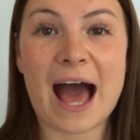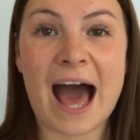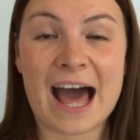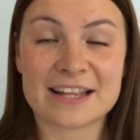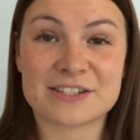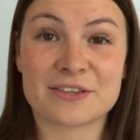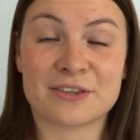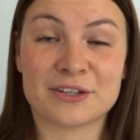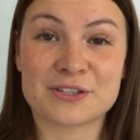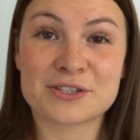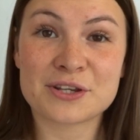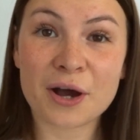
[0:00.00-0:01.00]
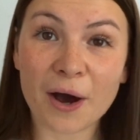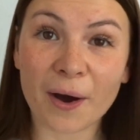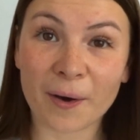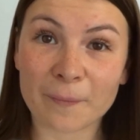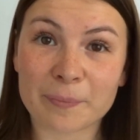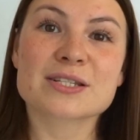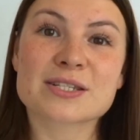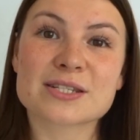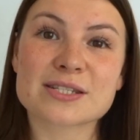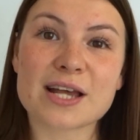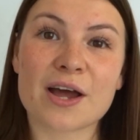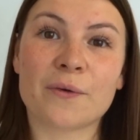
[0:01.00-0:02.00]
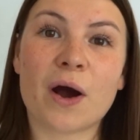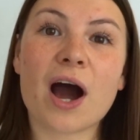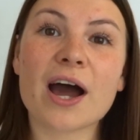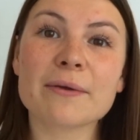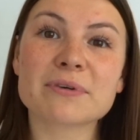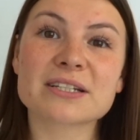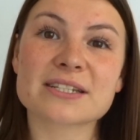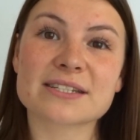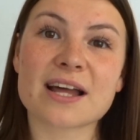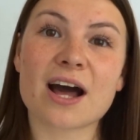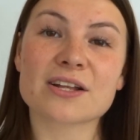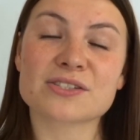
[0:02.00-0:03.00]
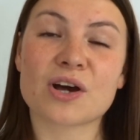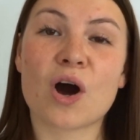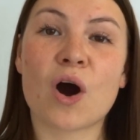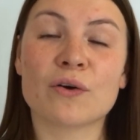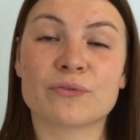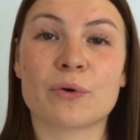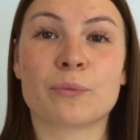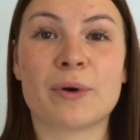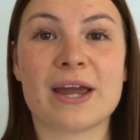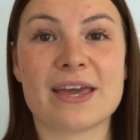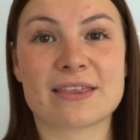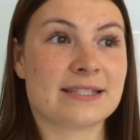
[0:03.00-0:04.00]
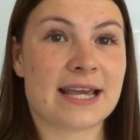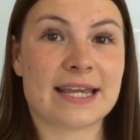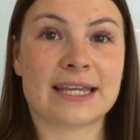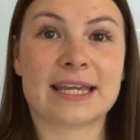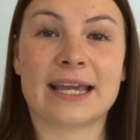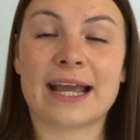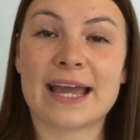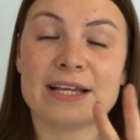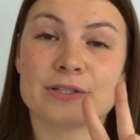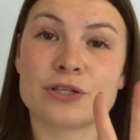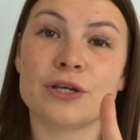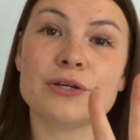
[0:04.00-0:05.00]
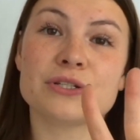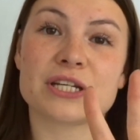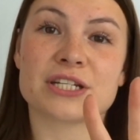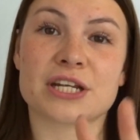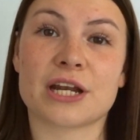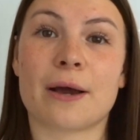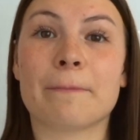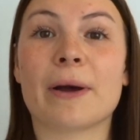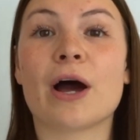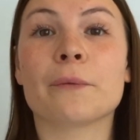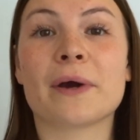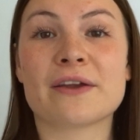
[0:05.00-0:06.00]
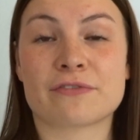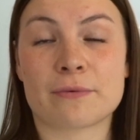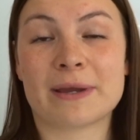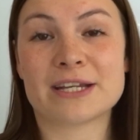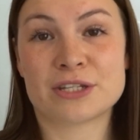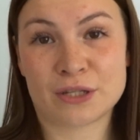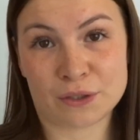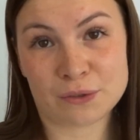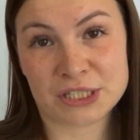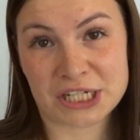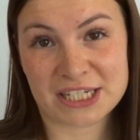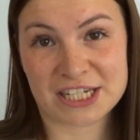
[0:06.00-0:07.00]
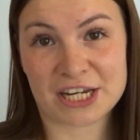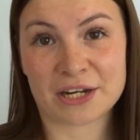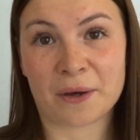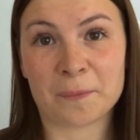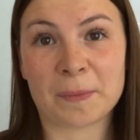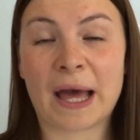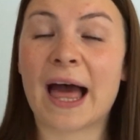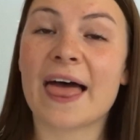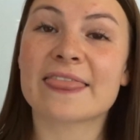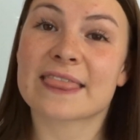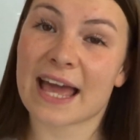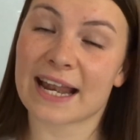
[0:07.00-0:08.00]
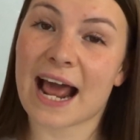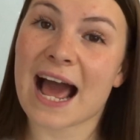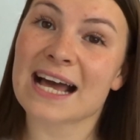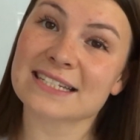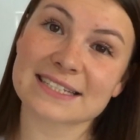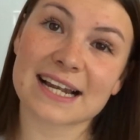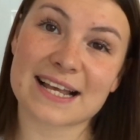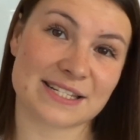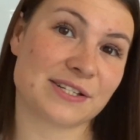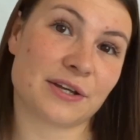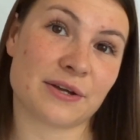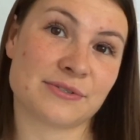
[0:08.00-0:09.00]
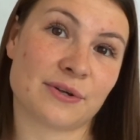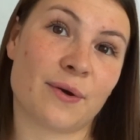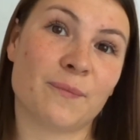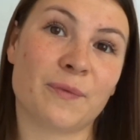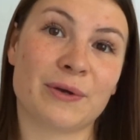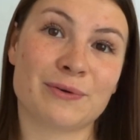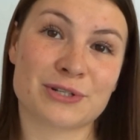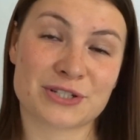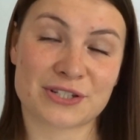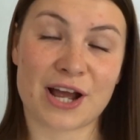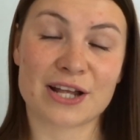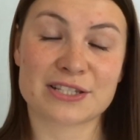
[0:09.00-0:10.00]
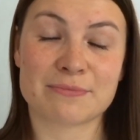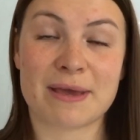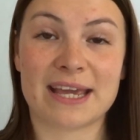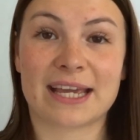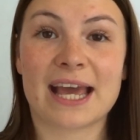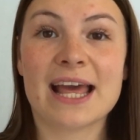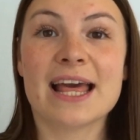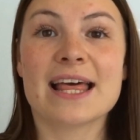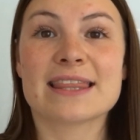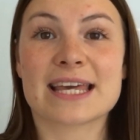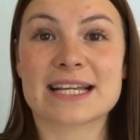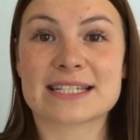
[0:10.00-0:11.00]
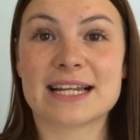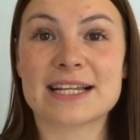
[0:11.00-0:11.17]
at the top. So I'm going to start off with taking a 2-digit number away from a 2-digit number, and then as the lesson goes on we will start to make things a